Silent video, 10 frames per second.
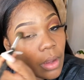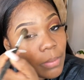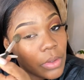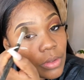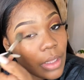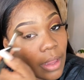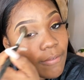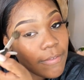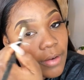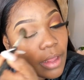I'm using a
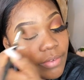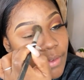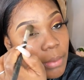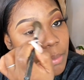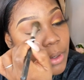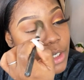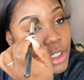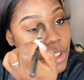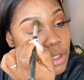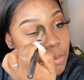fluffy
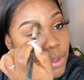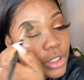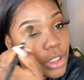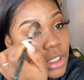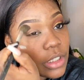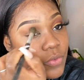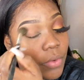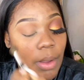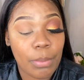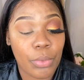brush. This brush is
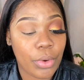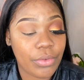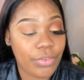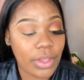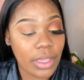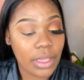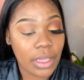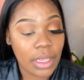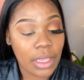from Morphe.